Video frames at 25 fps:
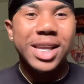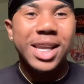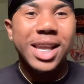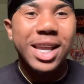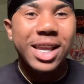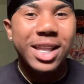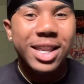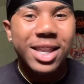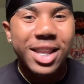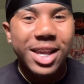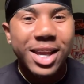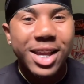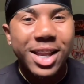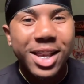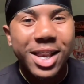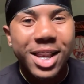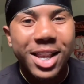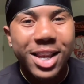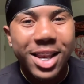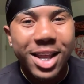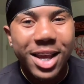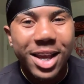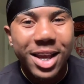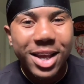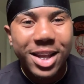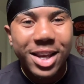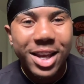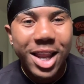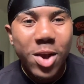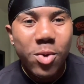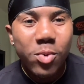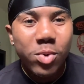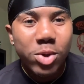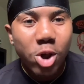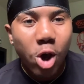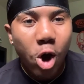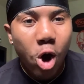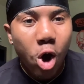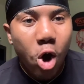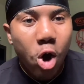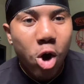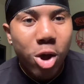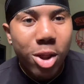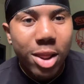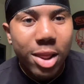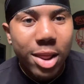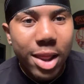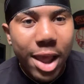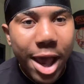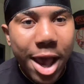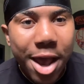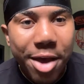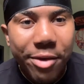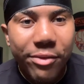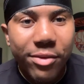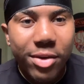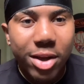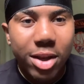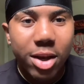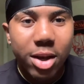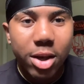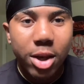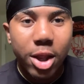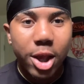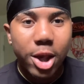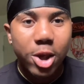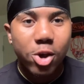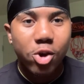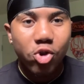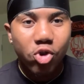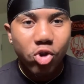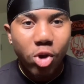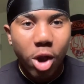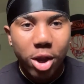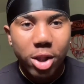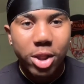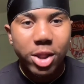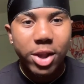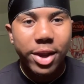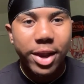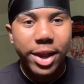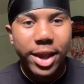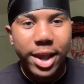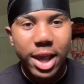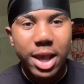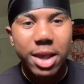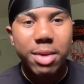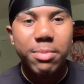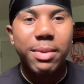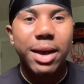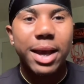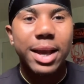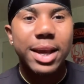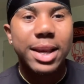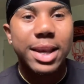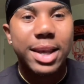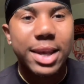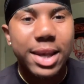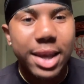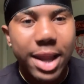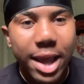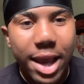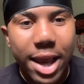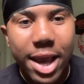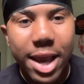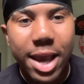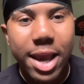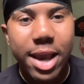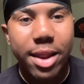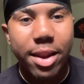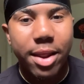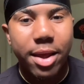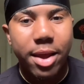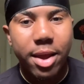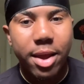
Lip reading: And then they was all laughing, the instructor and my dad.